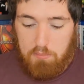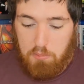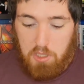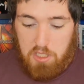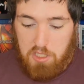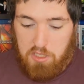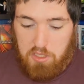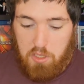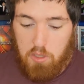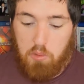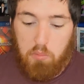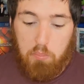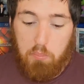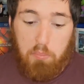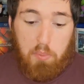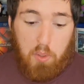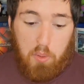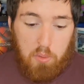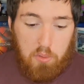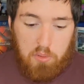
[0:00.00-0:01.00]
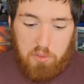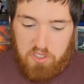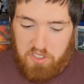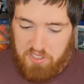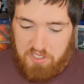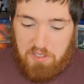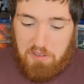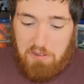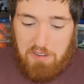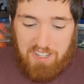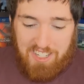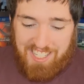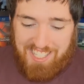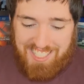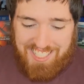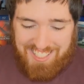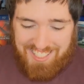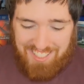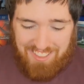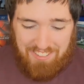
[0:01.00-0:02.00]
One just called Balls,
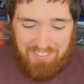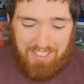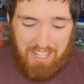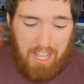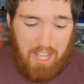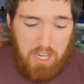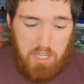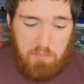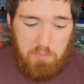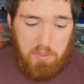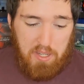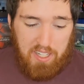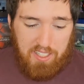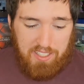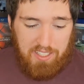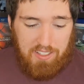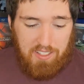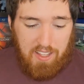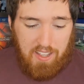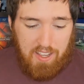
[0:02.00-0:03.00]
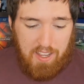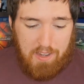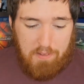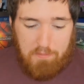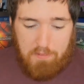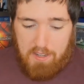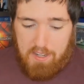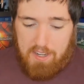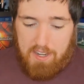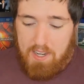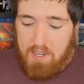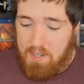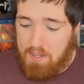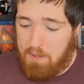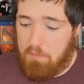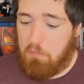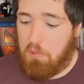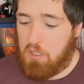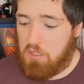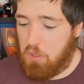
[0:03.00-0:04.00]
just called Arj Barker Live,
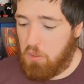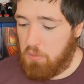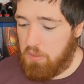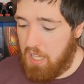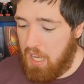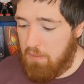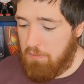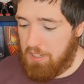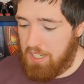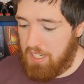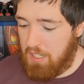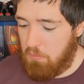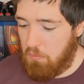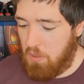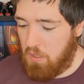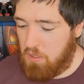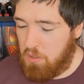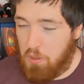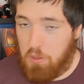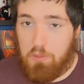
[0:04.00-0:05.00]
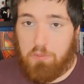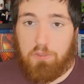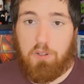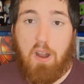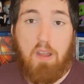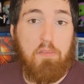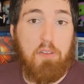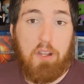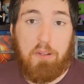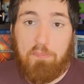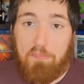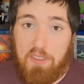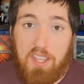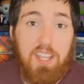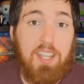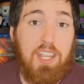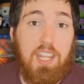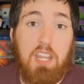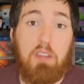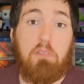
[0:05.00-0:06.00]
one called Heavy, and one called Forever.
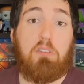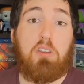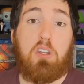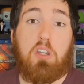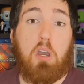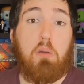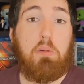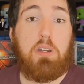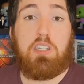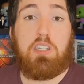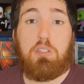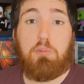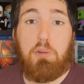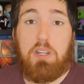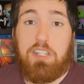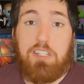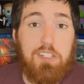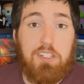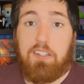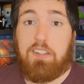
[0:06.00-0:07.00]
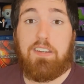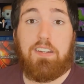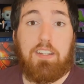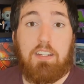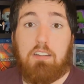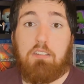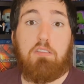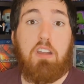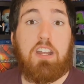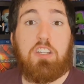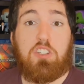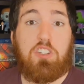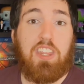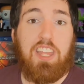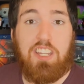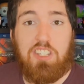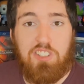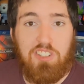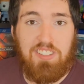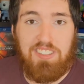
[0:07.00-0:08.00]
If you know is which,
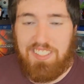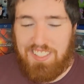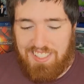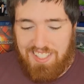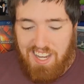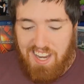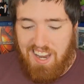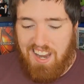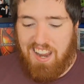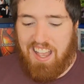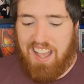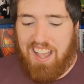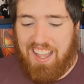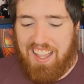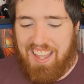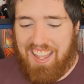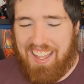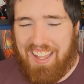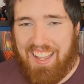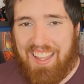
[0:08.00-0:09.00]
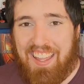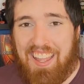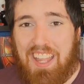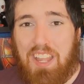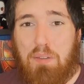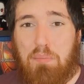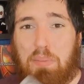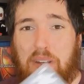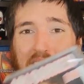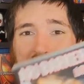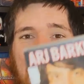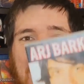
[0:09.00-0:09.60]
congratulations. But